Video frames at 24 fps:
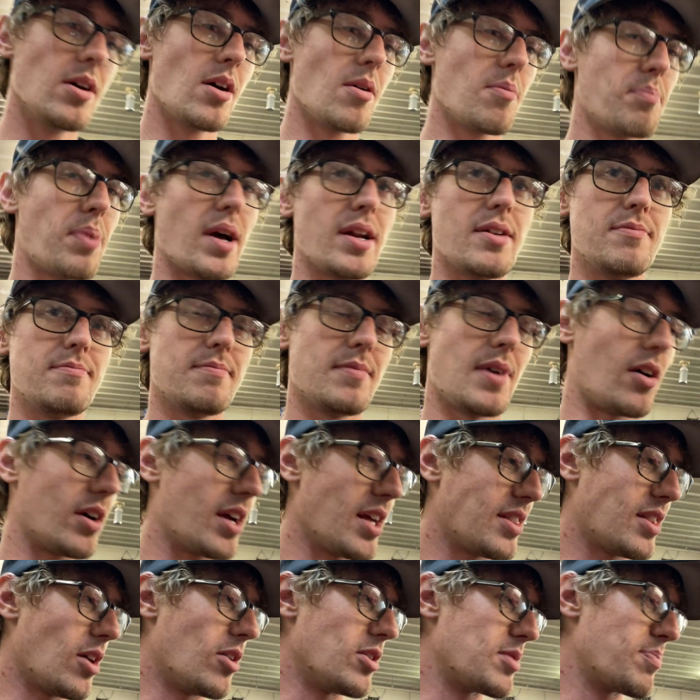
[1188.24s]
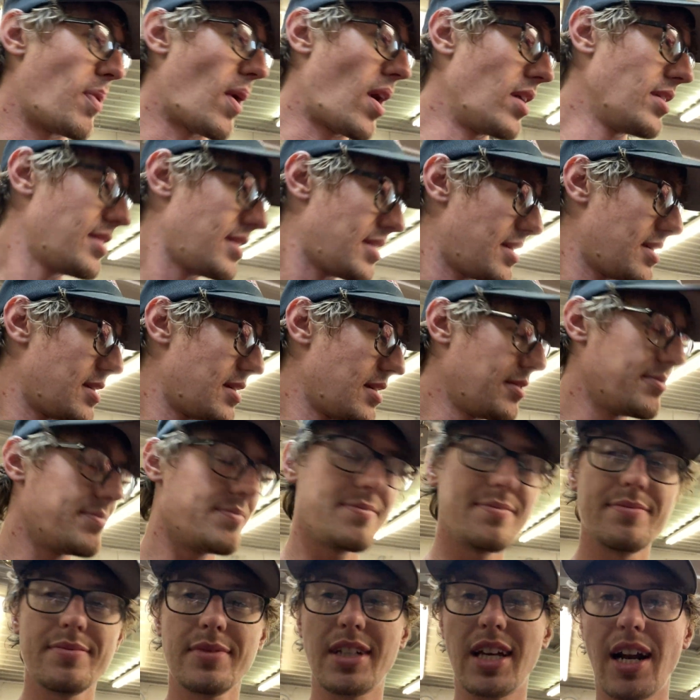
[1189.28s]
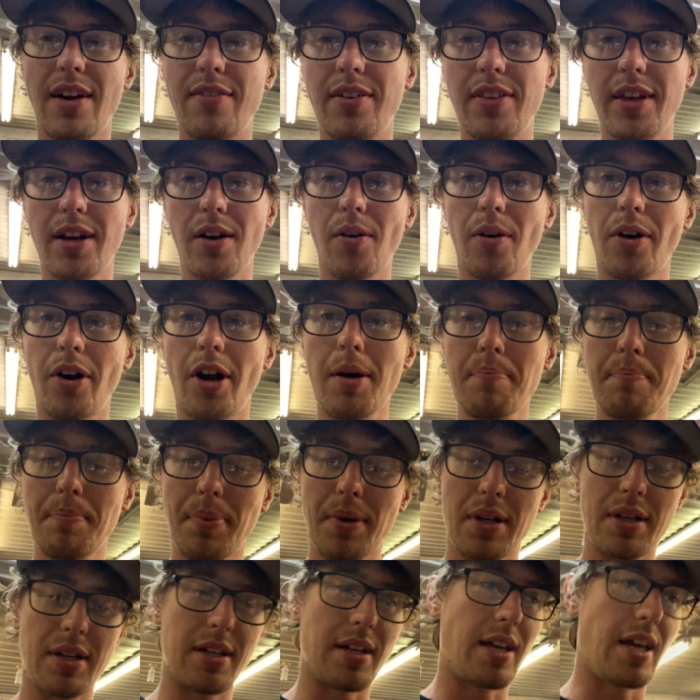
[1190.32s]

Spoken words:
But I'll get those parts, get everything ordered up,